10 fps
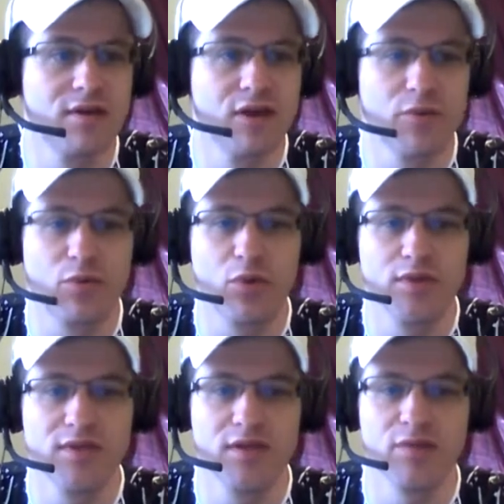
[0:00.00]
a couple
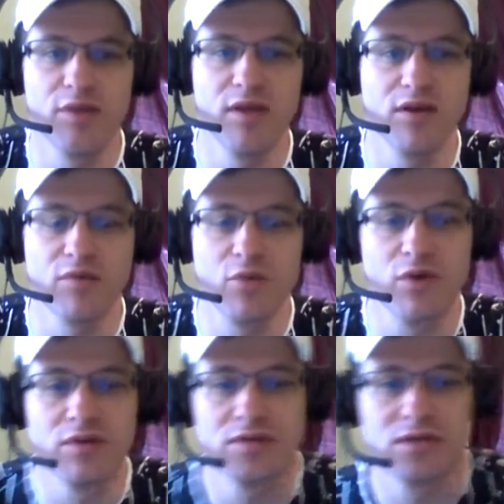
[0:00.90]
points out of the money on
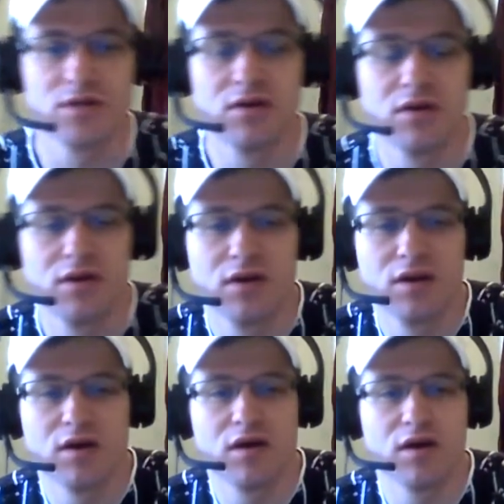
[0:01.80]
one. So
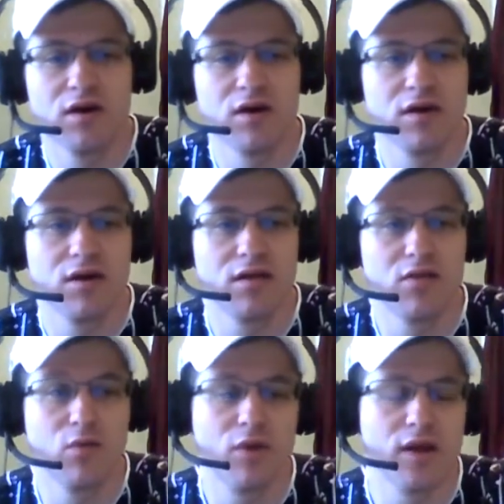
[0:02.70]

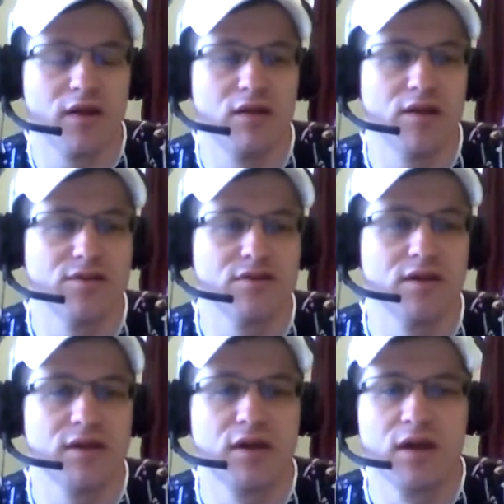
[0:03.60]
the one I did
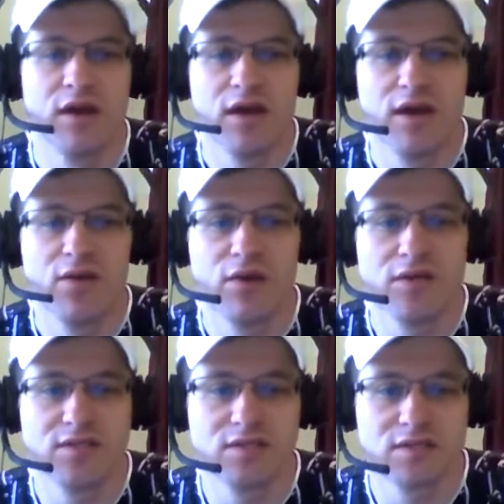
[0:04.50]
yesterday.
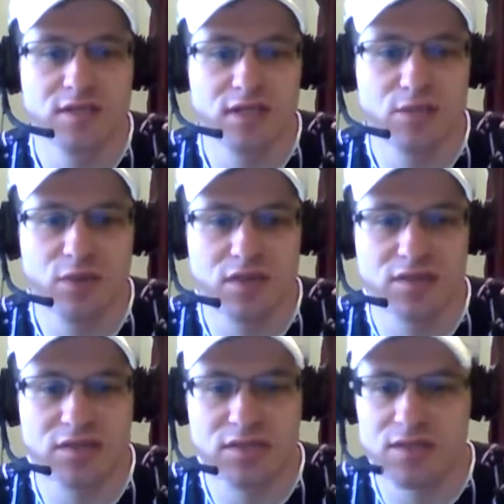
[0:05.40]
Anyways, today's
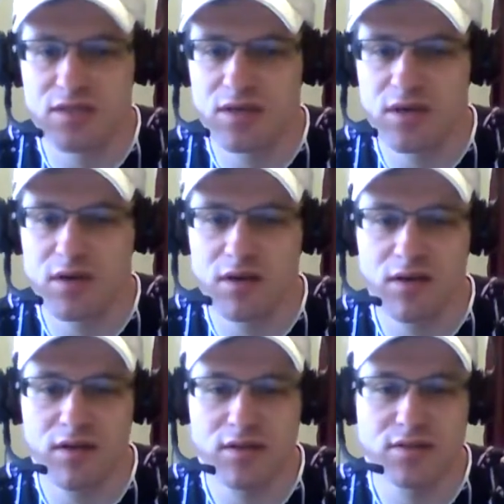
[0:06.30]
picks.
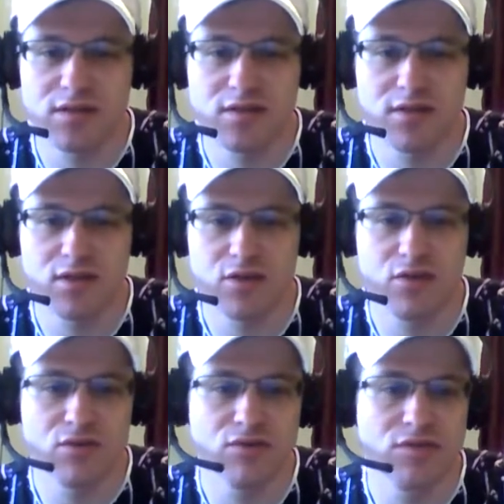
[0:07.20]
Let's get to
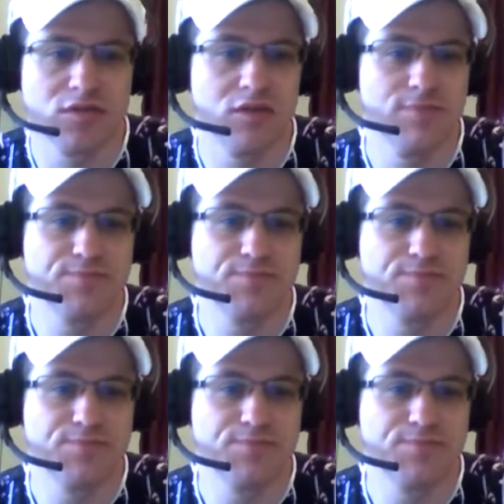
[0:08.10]
those.